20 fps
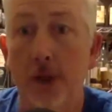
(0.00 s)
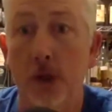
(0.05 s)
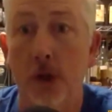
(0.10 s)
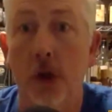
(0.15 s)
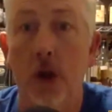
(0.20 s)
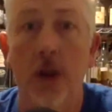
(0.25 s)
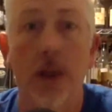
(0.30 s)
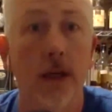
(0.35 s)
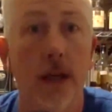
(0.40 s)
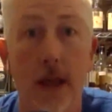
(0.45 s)

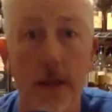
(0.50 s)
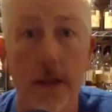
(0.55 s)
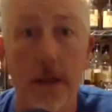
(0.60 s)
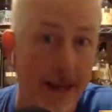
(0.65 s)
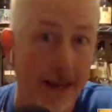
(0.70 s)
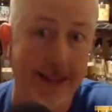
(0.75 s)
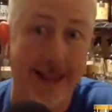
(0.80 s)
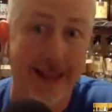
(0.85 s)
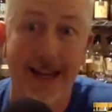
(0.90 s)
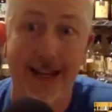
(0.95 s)
on and
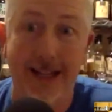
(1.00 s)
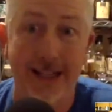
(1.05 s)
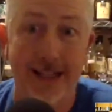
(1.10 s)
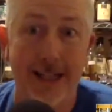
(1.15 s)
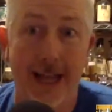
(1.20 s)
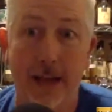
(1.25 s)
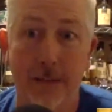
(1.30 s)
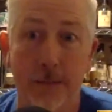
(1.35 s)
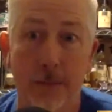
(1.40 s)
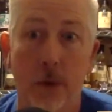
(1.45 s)
make that
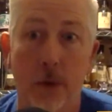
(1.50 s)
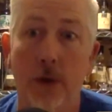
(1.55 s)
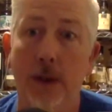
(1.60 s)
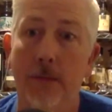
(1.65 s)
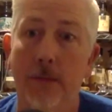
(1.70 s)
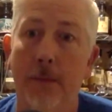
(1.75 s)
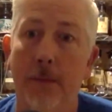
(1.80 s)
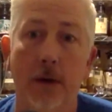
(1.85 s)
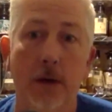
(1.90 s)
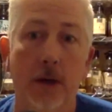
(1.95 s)
exact
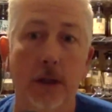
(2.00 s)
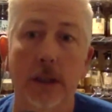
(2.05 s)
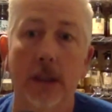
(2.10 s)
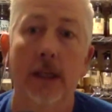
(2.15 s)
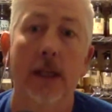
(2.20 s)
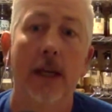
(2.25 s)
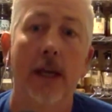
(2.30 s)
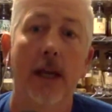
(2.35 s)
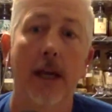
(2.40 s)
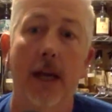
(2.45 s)
point, Bart,
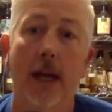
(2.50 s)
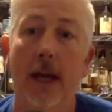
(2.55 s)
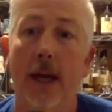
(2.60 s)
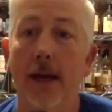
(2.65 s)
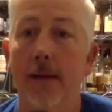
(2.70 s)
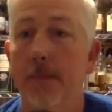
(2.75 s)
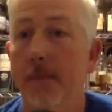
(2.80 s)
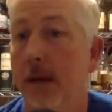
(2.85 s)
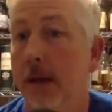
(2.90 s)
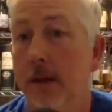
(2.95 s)

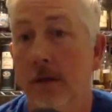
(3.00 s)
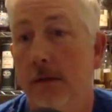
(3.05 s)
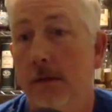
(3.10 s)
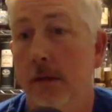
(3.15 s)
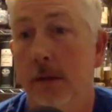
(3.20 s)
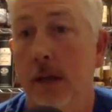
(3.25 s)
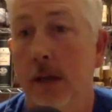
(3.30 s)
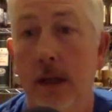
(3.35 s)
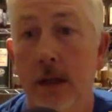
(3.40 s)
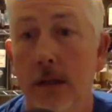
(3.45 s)

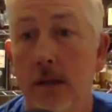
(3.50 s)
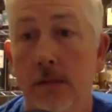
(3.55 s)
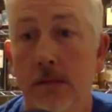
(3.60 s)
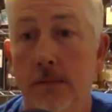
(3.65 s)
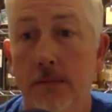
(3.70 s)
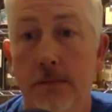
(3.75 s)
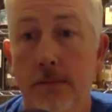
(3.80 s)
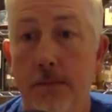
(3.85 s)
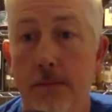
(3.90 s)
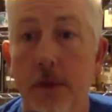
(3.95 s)
is
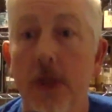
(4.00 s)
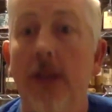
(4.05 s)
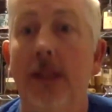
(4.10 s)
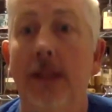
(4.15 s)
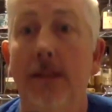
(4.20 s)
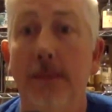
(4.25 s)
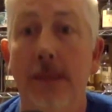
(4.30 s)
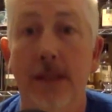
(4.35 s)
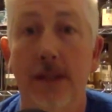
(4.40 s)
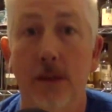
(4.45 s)

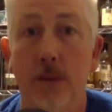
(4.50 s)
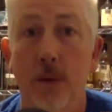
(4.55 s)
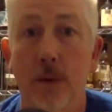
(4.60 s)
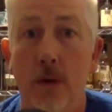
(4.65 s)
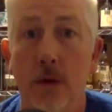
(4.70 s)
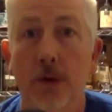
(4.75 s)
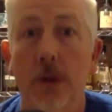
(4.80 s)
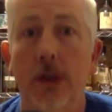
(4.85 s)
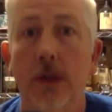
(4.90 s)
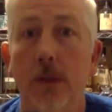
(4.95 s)
brilliant, means the
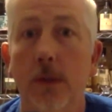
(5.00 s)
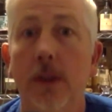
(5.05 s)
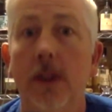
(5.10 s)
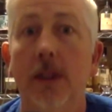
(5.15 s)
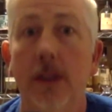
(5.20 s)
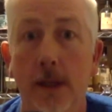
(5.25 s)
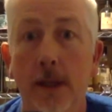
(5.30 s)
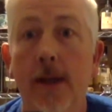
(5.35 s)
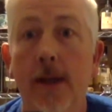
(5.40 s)
world to us.